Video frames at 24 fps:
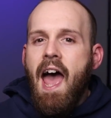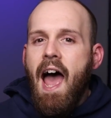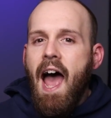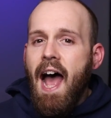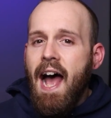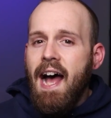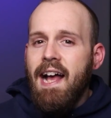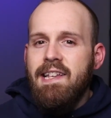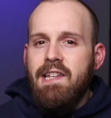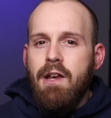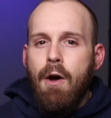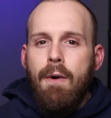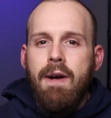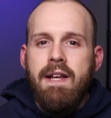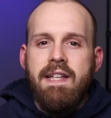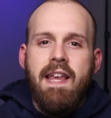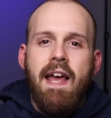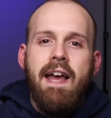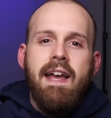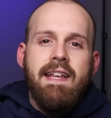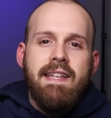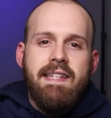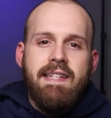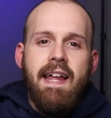As always,
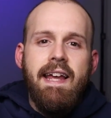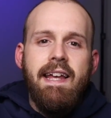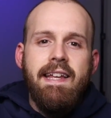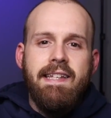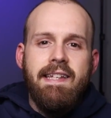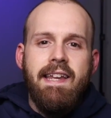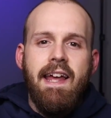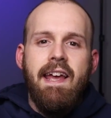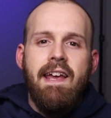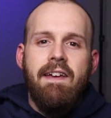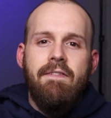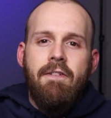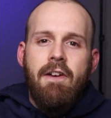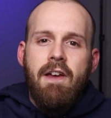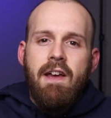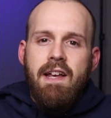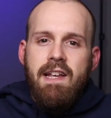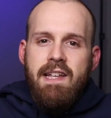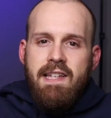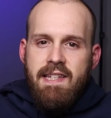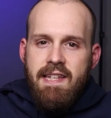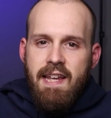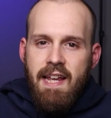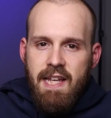stay safe,
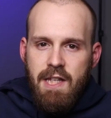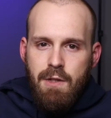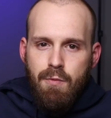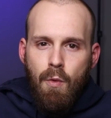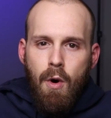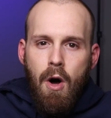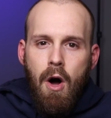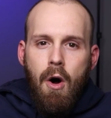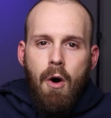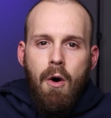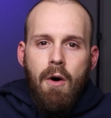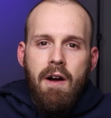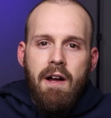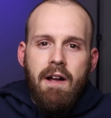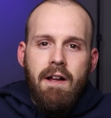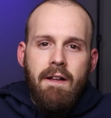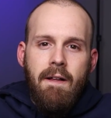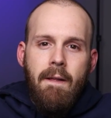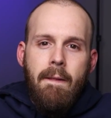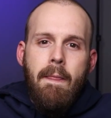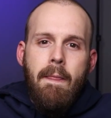stay swole.